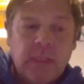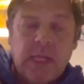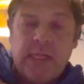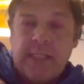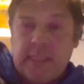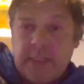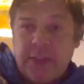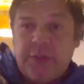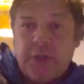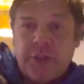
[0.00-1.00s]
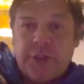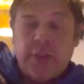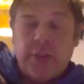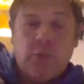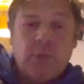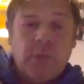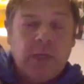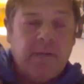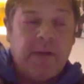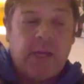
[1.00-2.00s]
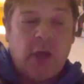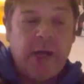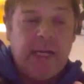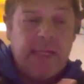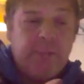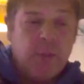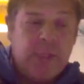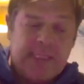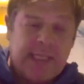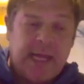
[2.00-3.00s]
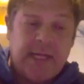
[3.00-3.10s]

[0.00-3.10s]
And as the introduction very kindly pointed out,